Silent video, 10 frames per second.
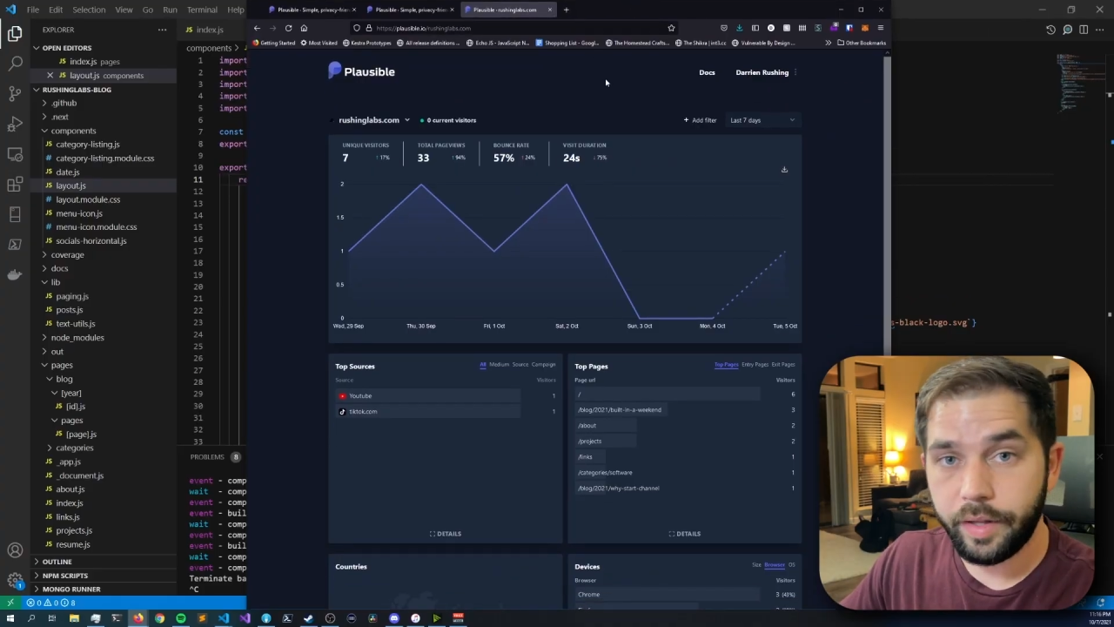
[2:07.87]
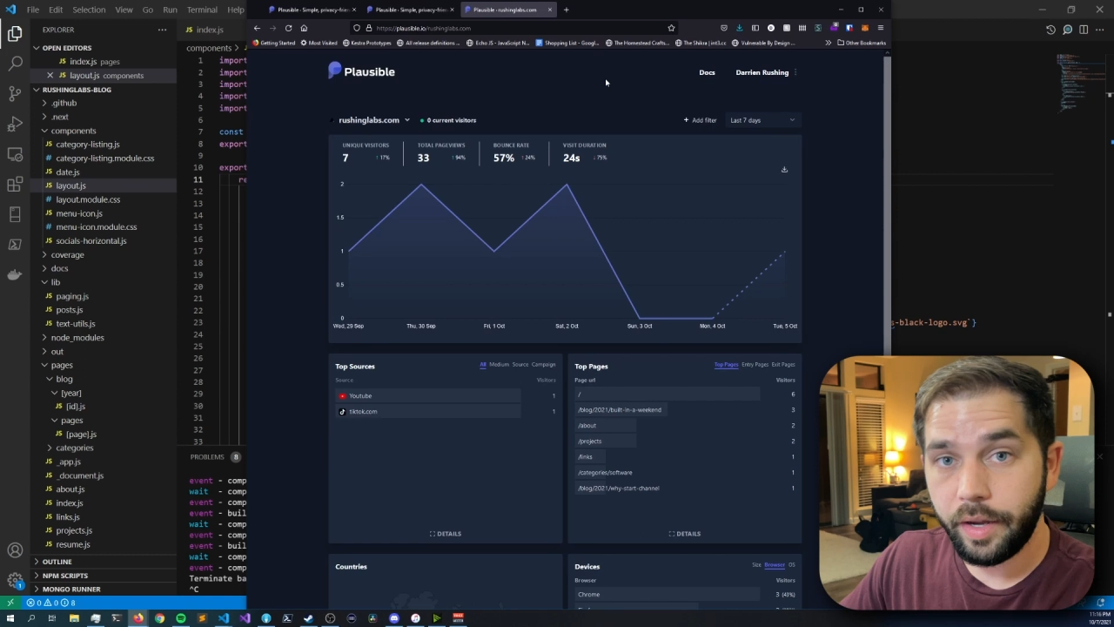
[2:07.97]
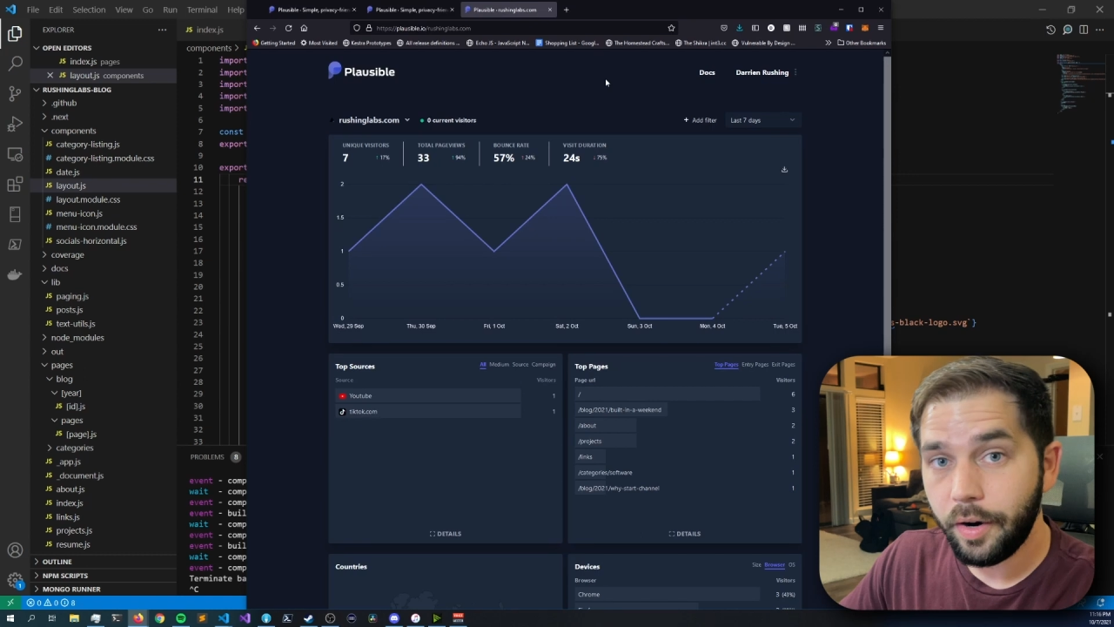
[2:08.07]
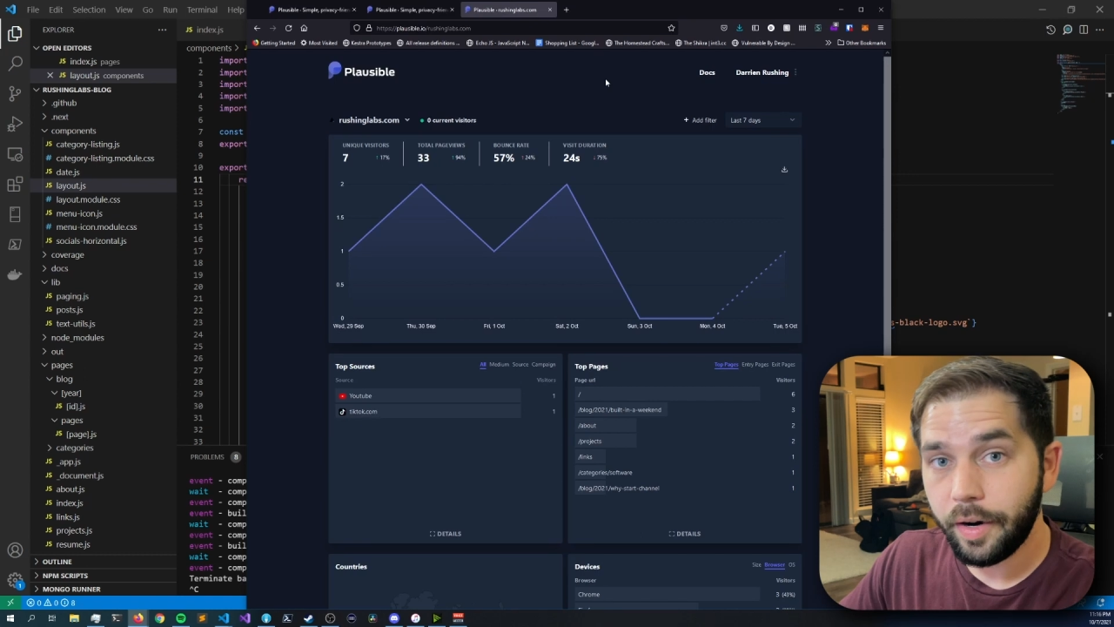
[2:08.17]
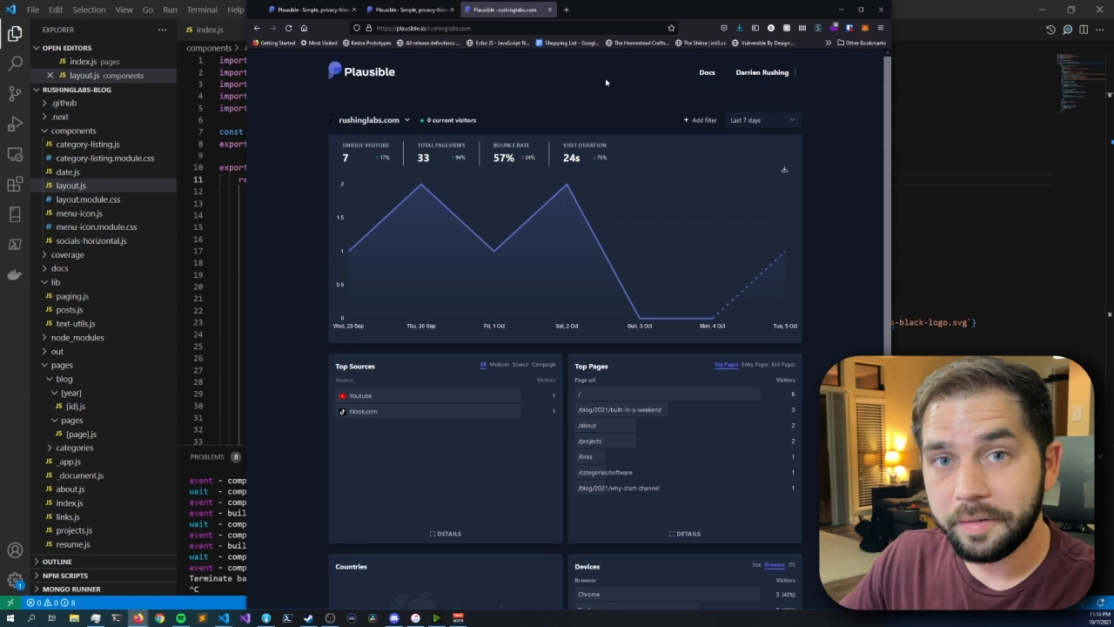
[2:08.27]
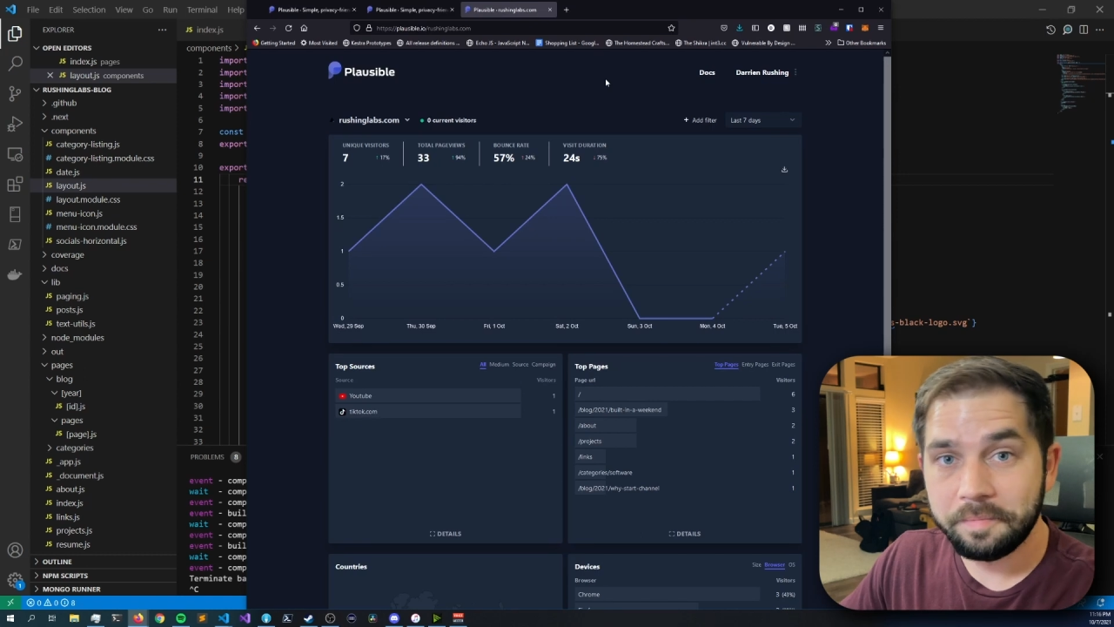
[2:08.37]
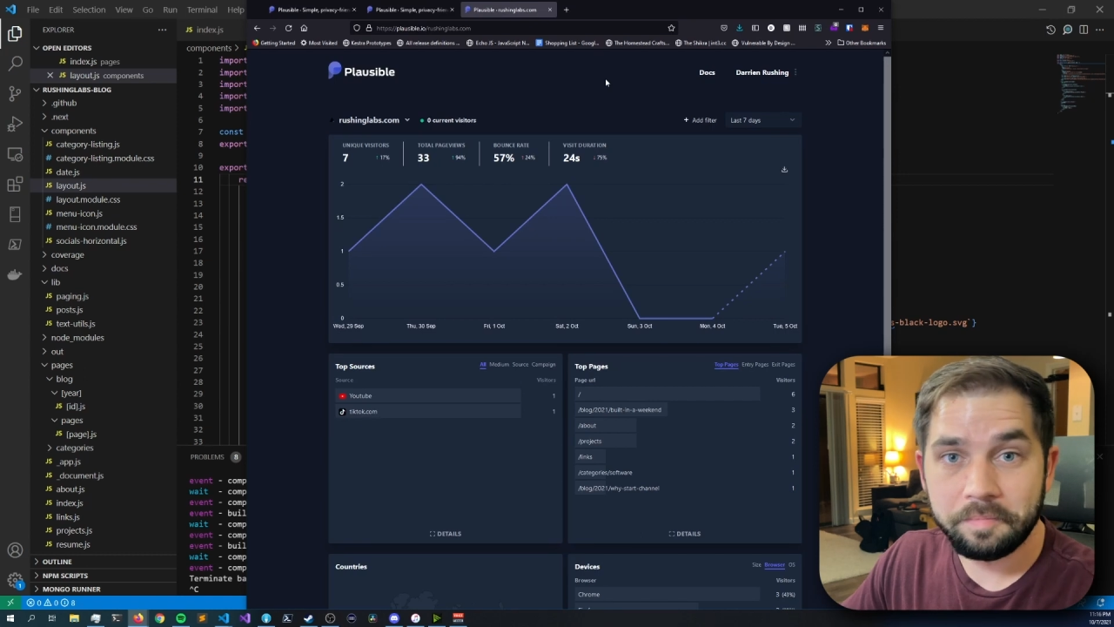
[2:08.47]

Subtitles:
they are.